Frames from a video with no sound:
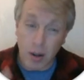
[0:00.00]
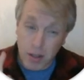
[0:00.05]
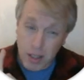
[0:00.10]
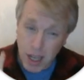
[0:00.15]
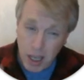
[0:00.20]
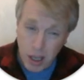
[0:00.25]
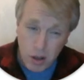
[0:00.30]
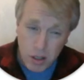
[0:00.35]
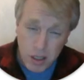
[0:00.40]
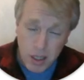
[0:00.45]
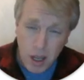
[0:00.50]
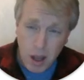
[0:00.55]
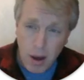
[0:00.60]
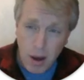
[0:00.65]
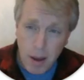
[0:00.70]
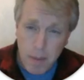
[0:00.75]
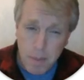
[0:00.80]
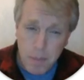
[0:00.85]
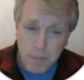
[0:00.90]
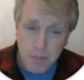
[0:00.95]
take your
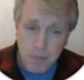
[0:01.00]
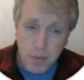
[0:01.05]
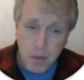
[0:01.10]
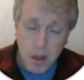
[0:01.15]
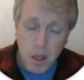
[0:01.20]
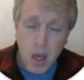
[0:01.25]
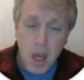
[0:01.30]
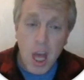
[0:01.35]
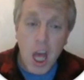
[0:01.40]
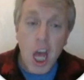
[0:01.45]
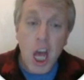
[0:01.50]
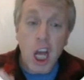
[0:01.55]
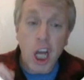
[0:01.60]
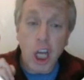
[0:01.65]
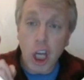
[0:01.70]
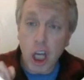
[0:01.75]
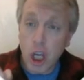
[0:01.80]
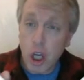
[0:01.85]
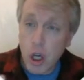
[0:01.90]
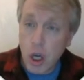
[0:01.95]
time,
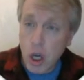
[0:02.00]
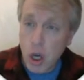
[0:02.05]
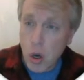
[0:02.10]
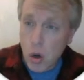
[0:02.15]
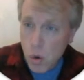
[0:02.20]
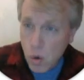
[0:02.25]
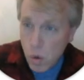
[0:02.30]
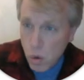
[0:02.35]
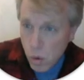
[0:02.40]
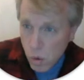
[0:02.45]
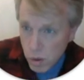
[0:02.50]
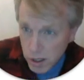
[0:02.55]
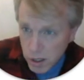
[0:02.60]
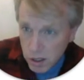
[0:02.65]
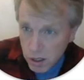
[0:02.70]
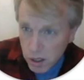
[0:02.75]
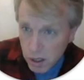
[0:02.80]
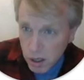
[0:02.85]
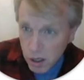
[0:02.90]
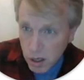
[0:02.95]
use
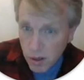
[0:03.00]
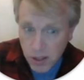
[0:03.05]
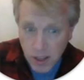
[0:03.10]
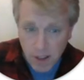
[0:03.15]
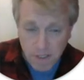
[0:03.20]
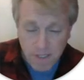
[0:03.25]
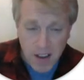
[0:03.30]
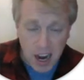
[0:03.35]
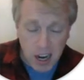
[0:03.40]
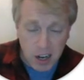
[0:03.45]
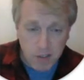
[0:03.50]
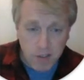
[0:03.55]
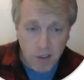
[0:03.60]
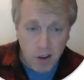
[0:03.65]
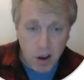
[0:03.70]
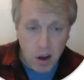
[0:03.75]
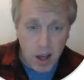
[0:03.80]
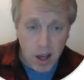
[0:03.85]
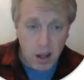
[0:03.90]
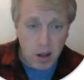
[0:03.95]
the fact
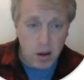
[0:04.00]
file